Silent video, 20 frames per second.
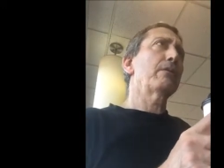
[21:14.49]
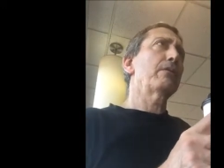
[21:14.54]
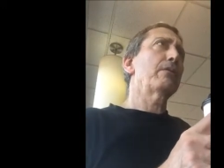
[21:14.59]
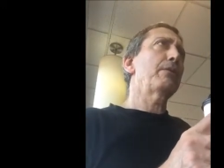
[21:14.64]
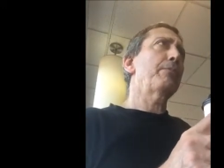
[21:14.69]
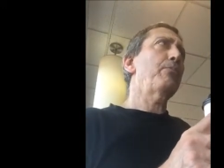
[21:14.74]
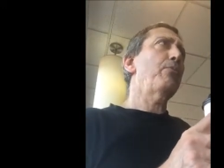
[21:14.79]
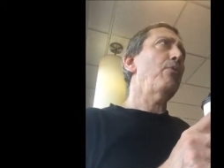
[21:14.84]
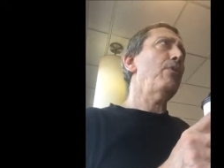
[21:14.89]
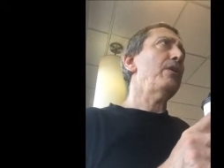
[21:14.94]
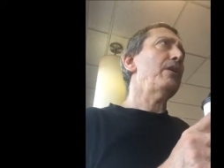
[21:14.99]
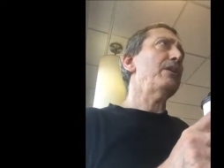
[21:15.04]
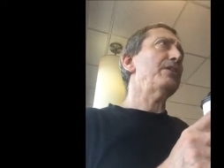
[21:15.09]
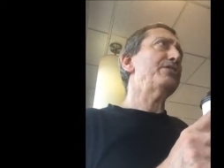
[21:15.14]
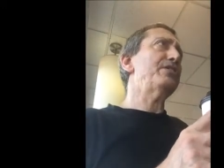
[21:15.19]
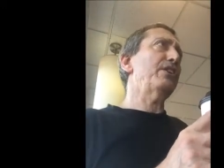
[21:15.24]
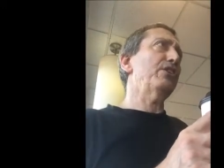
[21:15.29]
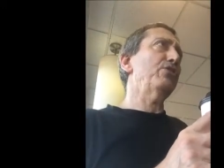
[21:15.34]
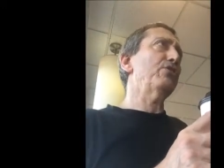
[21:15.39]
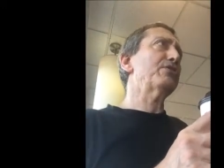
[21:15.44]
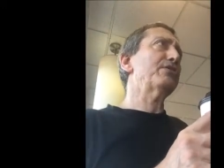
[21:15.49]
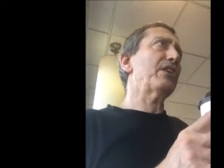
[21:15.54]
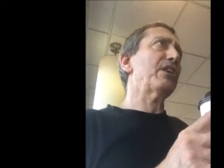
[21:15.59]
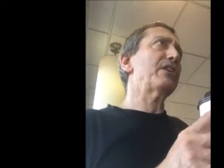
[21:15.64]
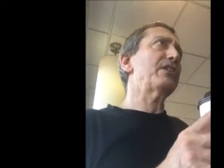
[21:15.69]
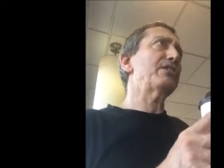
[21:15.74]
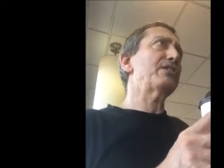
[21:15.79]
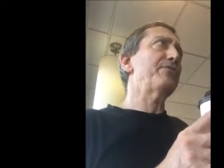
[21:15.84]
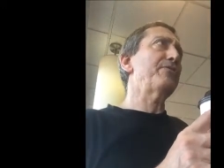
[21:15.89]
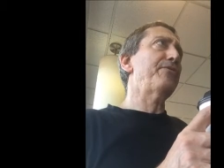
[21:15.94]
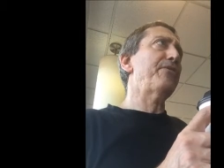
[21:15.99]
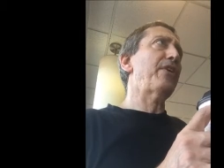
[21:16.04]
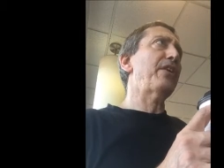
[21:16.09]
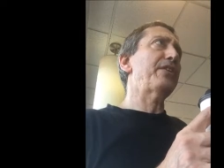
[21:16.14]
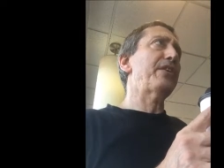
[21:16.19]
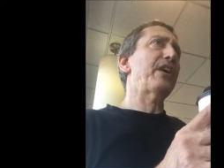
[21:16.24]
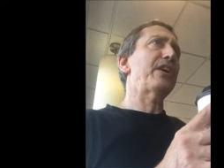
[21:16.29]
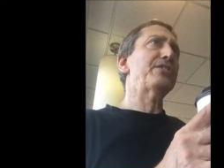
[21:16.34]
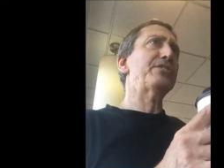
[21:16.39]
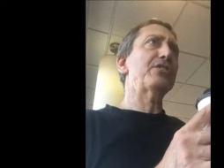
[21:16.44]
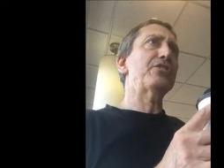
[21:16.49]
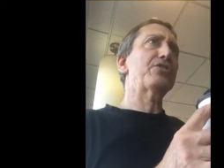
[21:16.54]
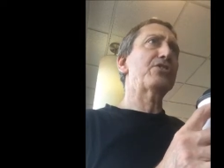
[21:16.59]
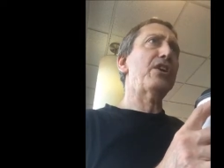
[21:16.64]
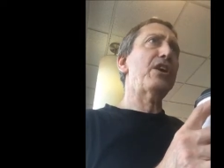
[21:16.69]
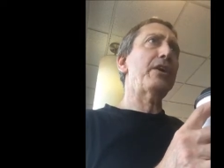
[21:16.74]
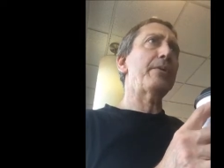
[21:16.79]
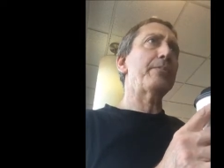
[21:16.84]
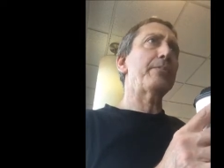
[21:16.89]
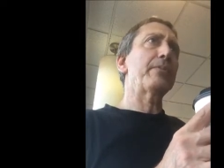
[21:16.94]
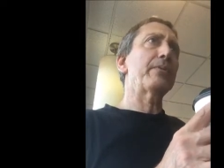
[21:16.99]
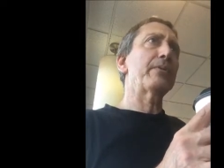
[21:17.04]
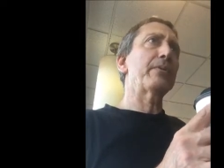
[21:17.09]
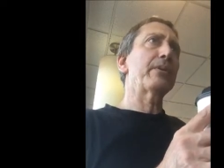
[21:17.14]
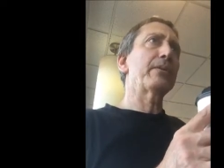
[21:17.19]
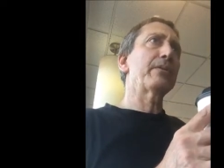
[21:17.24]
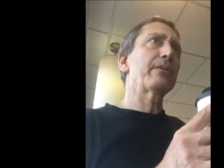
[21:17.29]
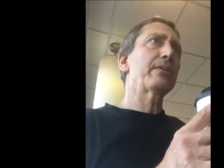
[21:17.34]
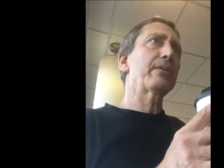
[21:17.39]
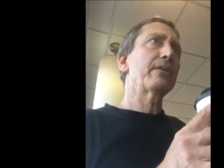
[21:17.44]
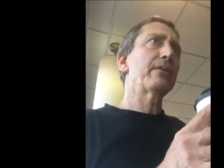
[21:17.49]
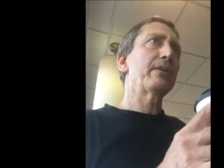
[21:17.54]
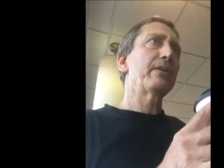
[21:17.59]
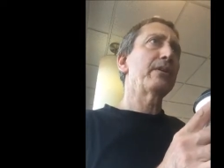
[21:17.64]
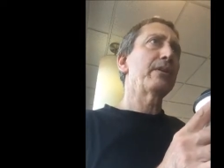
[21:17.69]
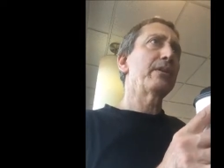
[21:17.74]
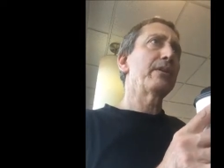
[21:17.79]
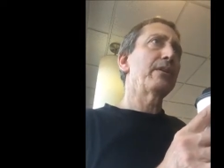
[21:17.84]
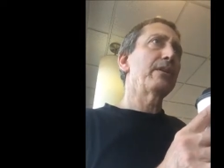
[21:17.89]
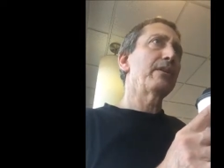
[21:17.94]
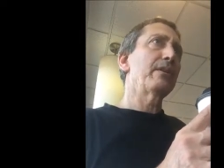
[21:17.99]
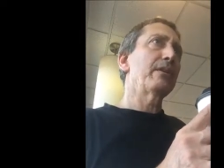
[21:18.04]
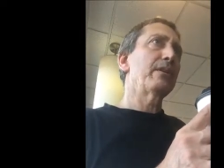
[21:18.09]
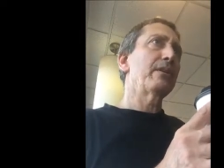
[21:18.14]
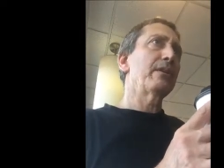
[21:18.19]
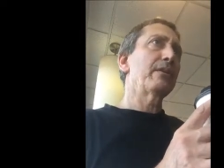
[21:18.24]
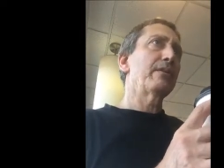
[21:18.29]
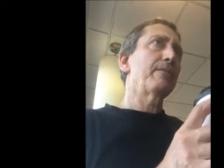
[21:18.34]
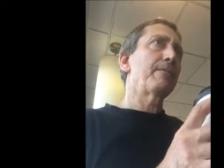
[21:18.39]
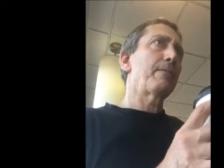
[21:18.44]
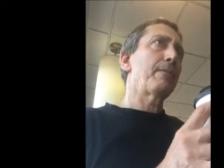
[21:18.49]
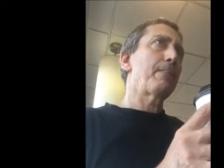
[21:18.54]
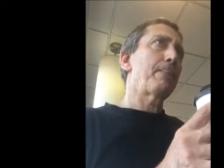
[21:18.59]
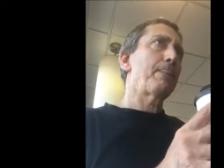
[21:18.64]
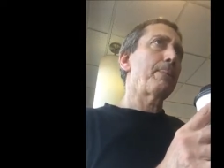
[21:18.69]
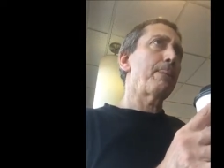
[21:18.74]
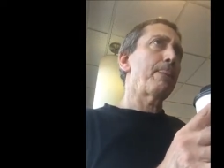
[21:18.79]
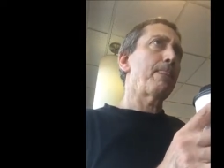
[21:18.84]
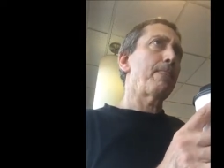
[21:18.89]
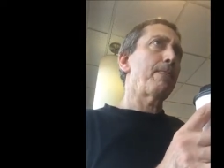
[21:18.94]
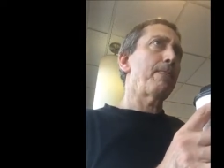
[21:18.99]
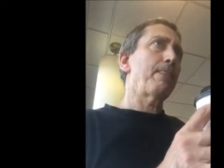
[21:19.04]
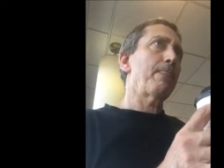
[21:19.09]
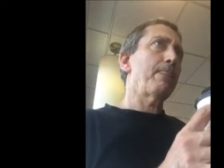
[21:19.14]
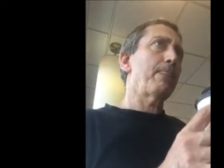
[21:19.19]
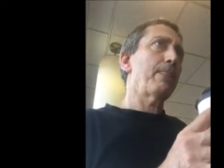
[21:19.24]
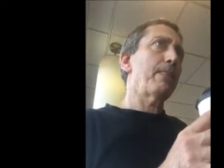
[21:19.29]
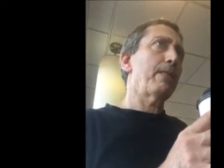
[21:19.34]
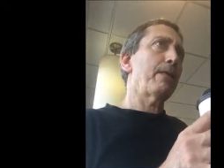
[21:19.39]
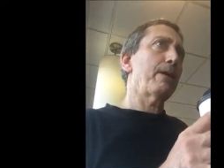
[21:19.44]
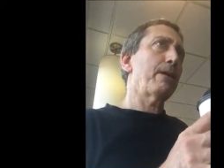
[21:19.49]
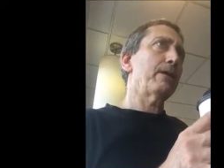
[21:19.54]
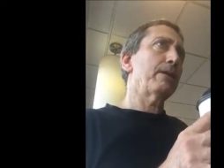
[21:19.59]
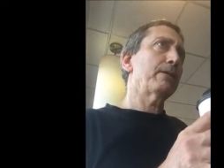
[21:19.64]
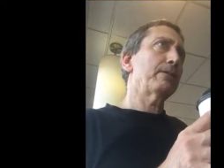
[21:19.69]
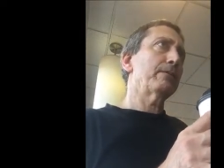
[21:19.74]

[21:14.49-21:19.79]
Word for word: The point is, he looks like he's in fantastic shape. Well, looks like, but can you produce?